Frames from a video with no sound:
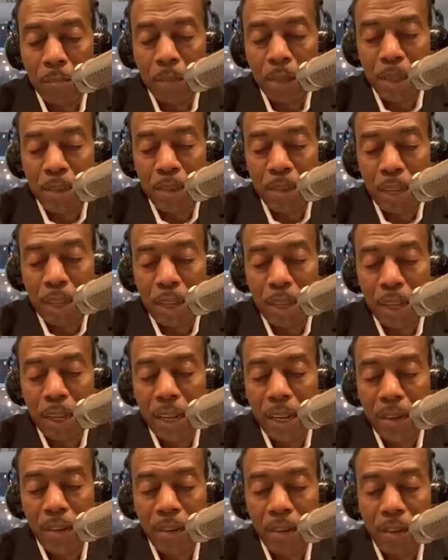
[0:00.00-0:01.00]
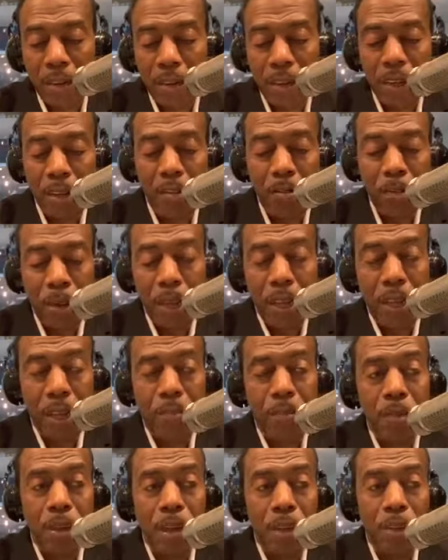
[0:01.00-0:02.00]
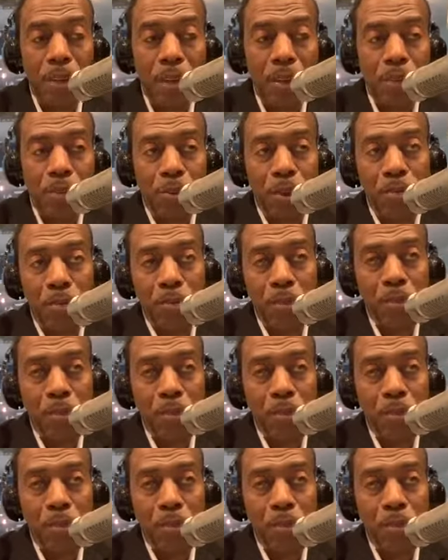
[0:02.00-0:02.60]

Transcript: Miss Antionette Blake. Now, she's driven